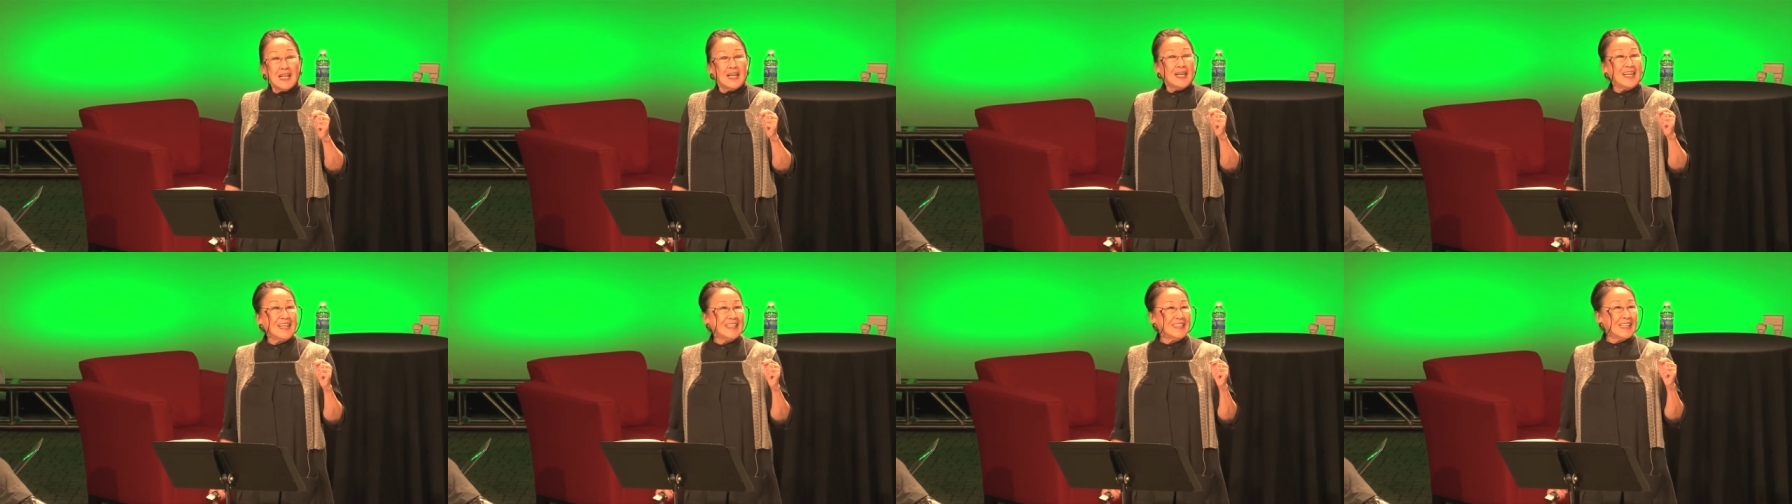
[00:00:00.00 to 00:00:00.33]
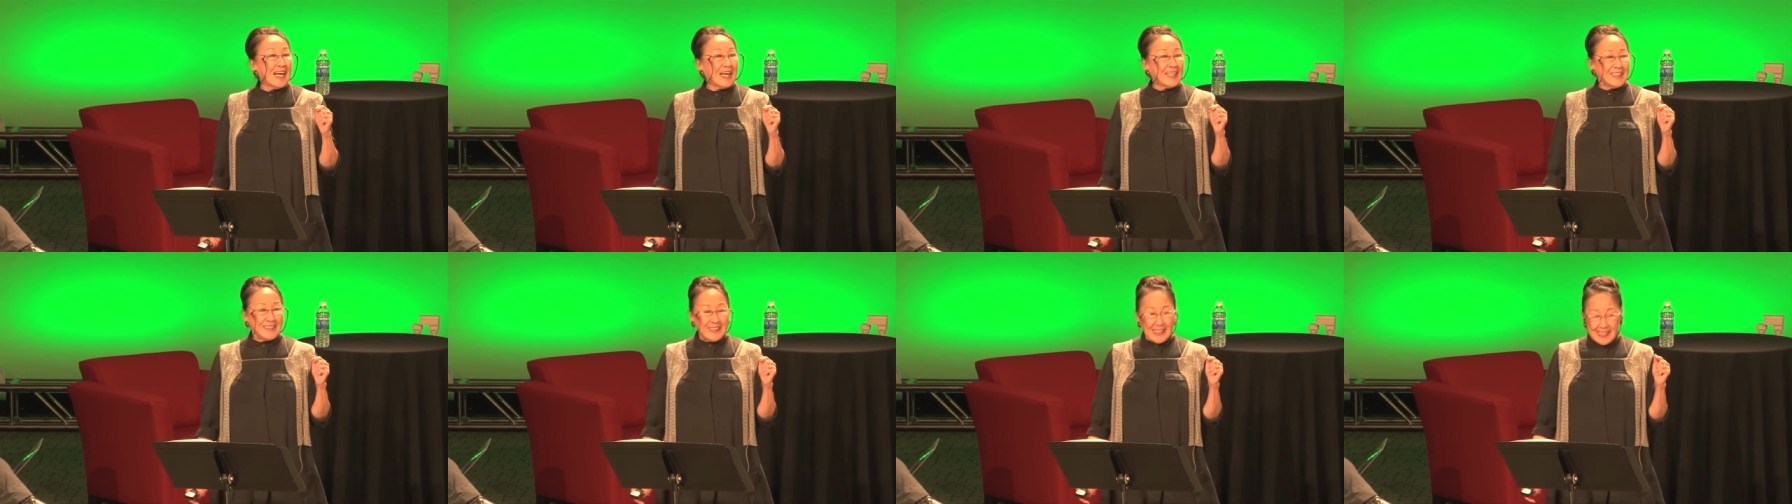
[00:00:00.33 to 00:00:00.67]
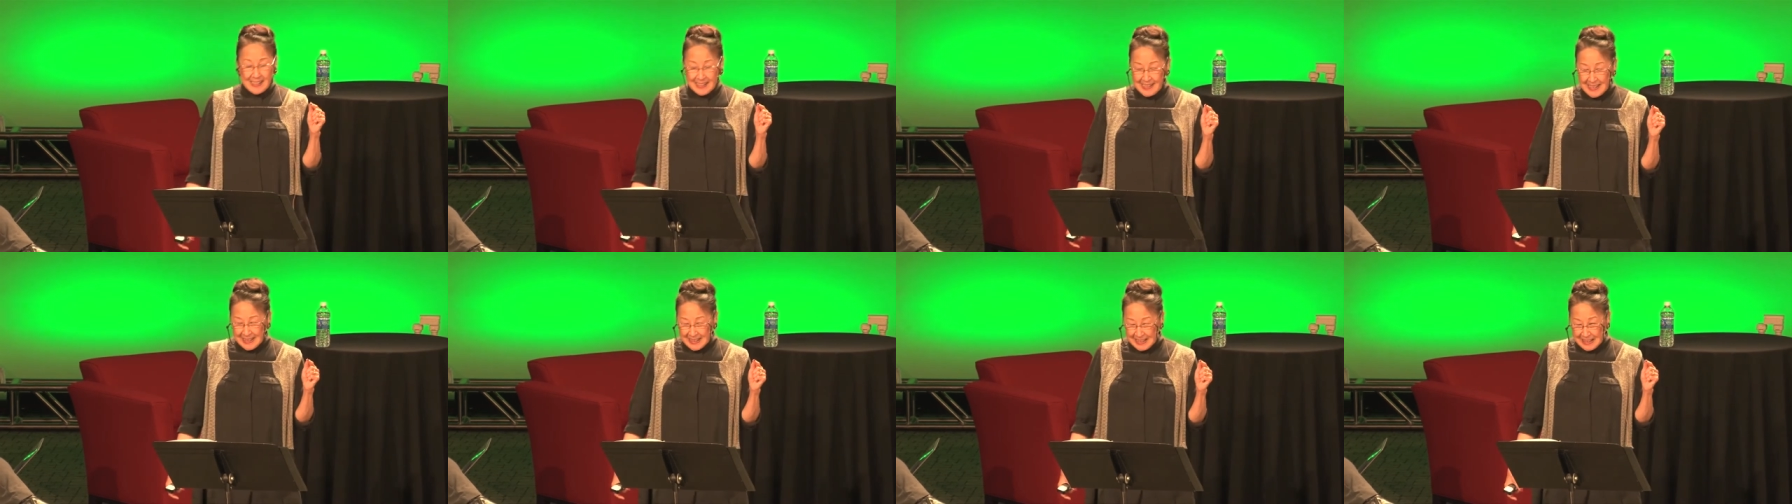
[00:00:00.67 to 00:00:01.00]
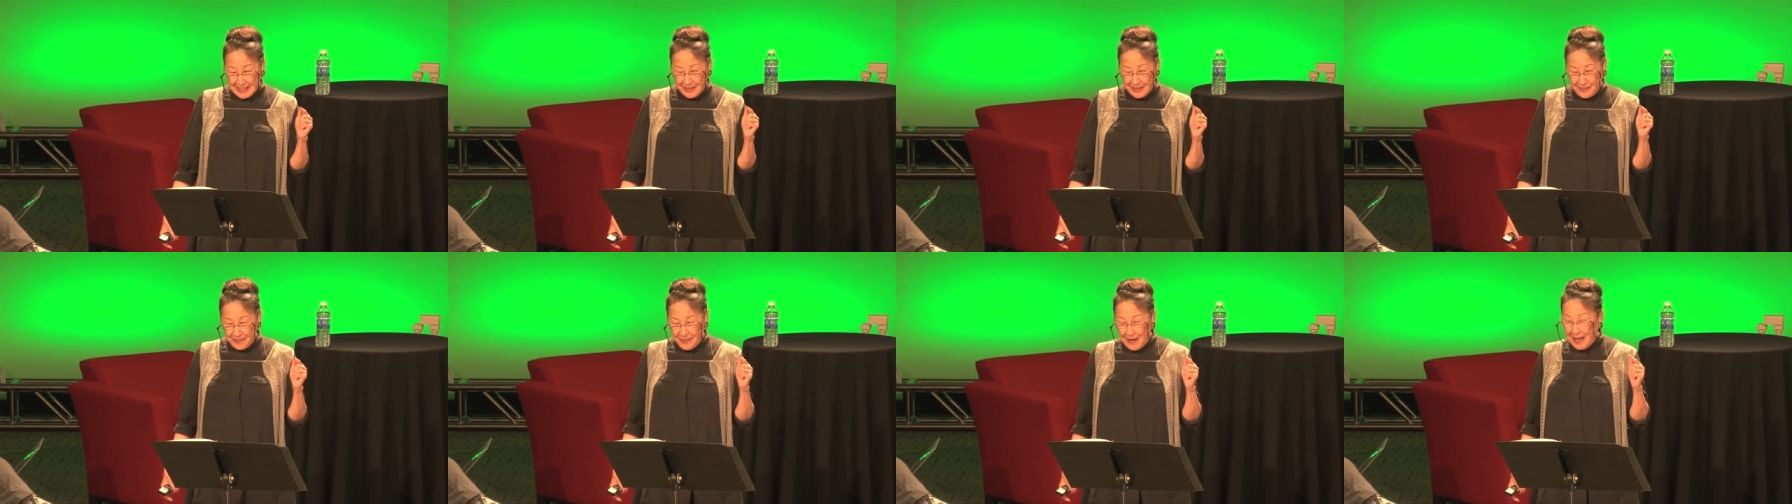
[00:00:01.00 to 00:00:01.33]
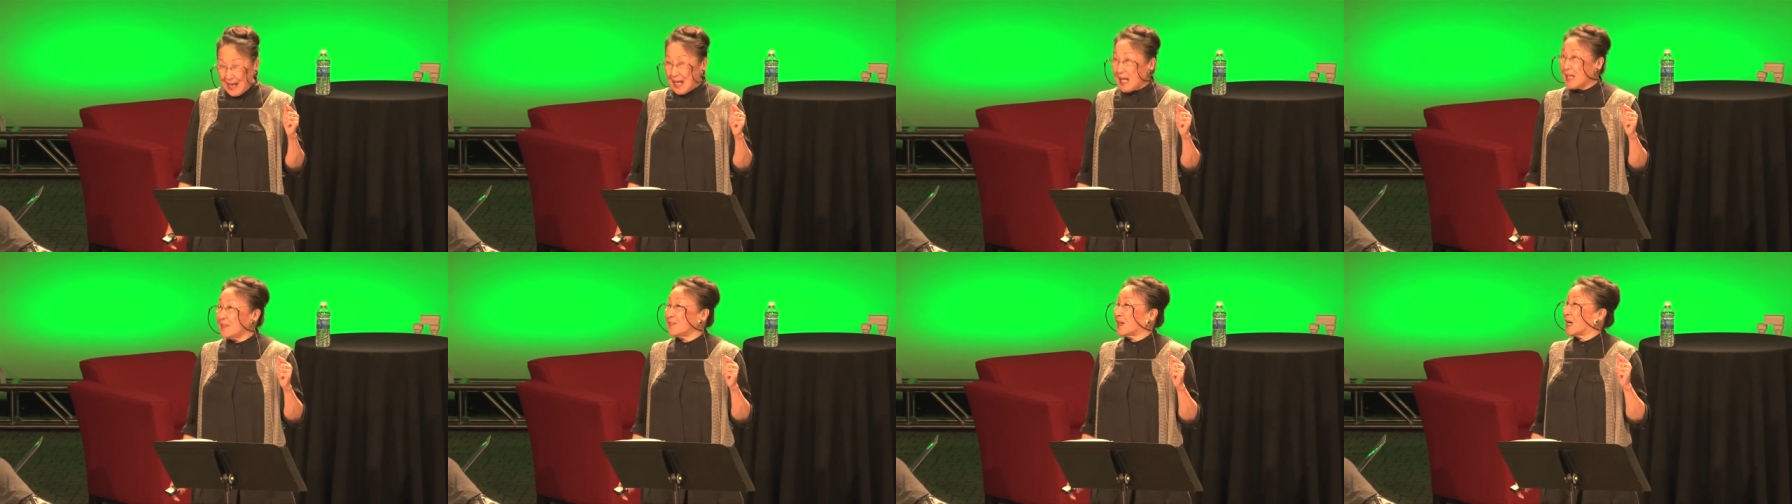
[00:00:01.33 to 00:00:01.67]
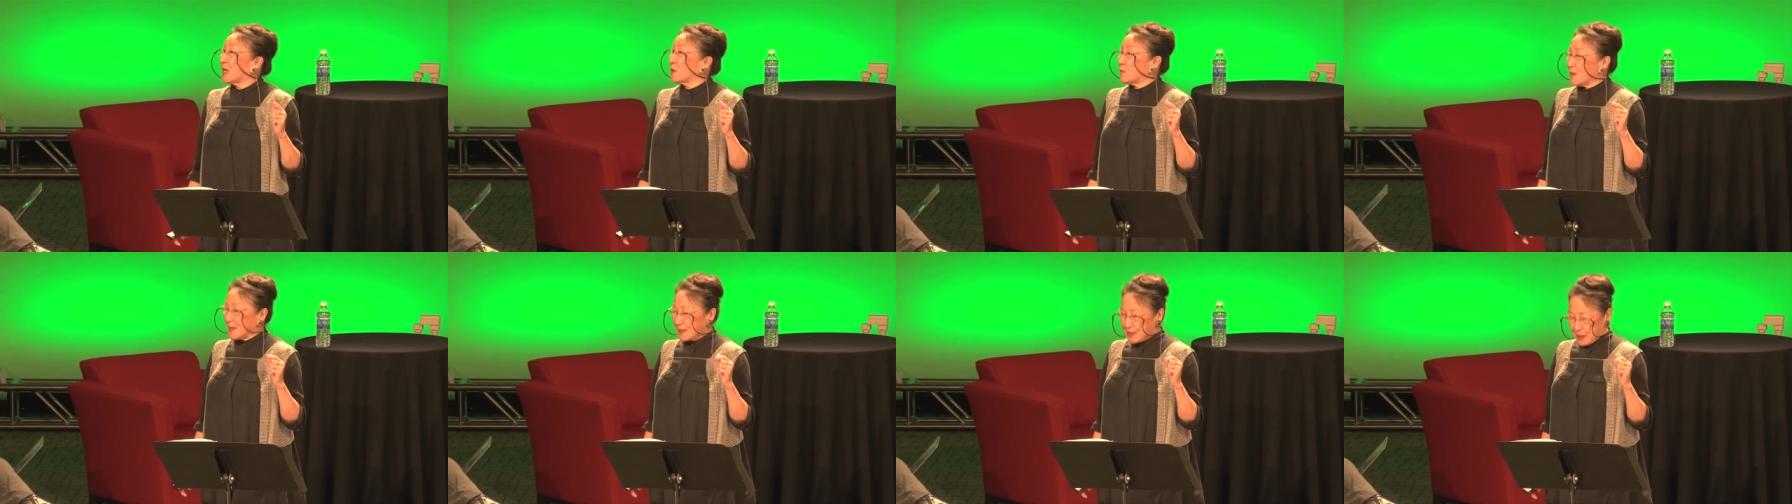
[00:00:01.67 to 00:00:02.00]
In 1965, I
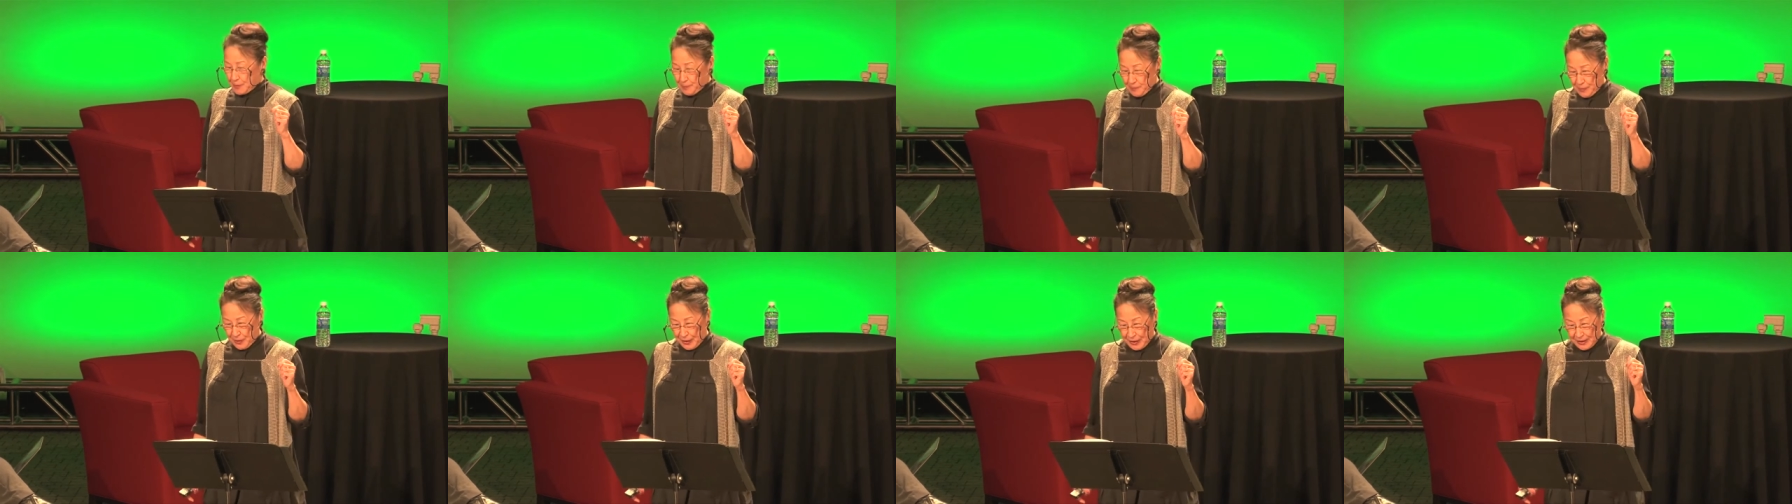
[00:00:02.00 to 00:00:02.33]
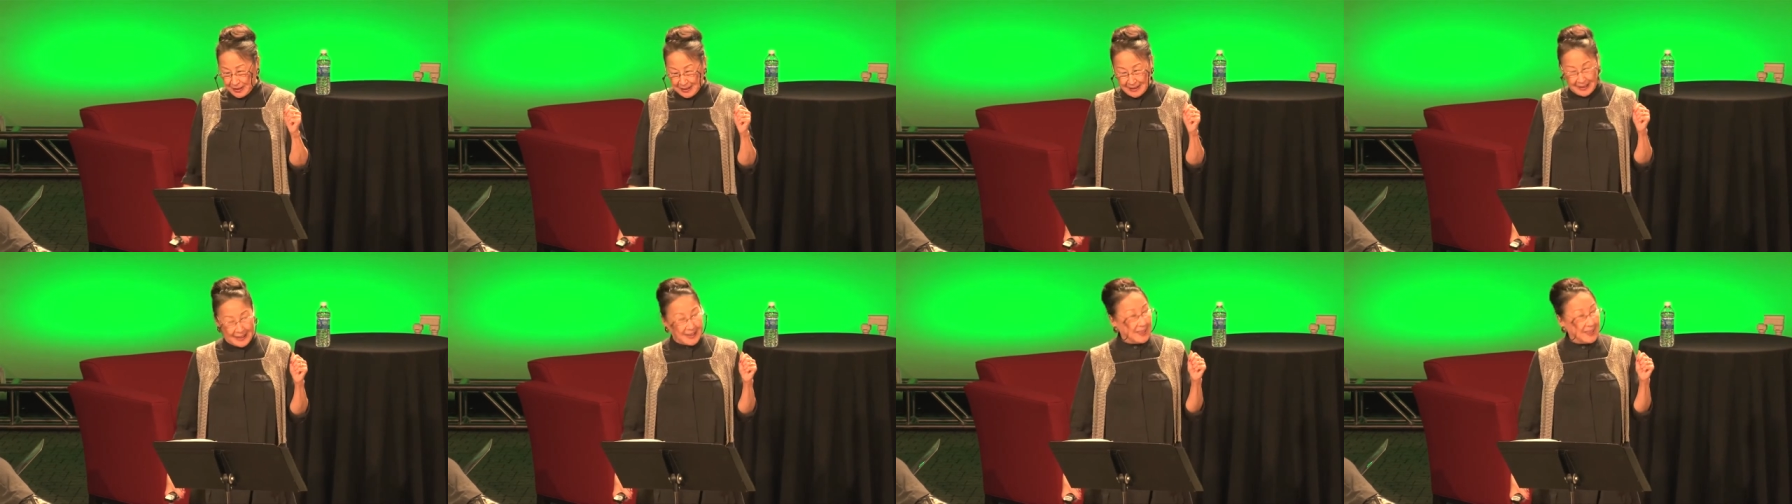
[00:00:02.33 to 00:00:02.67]
went to Berkeley.